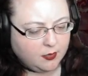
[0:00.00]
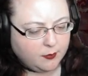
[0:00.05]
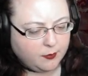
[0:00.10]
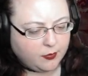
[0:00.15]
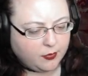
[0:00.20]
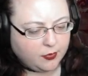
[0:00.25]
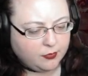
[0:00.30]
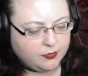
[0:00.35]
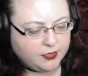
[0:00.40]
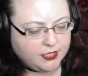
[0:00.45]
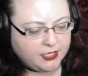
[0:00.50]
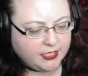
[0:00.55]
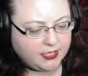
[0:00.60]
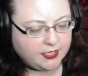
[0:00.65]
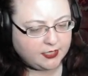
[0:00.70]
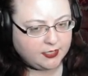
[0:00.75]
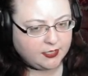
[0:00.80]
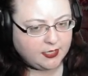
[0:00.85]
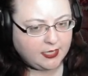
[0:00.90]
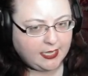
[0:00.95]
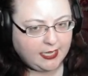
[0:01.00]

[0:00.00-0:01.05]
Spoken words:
protean,